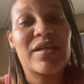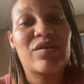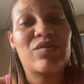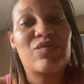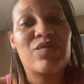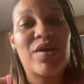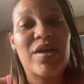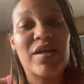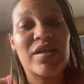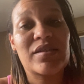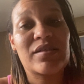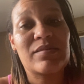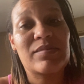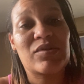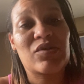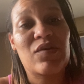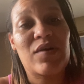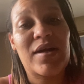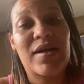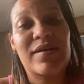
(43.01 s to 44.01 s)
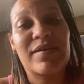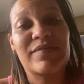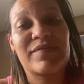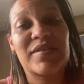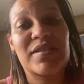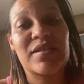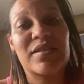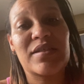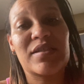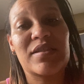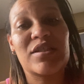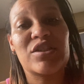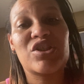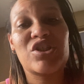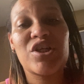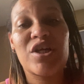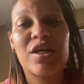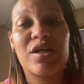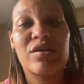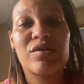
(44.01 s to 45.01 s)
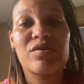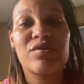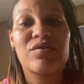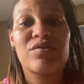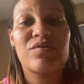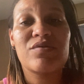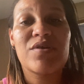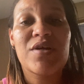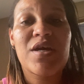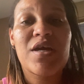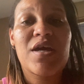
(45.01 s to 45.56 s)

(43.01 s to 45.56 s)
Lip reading: who has subscribed to the channel.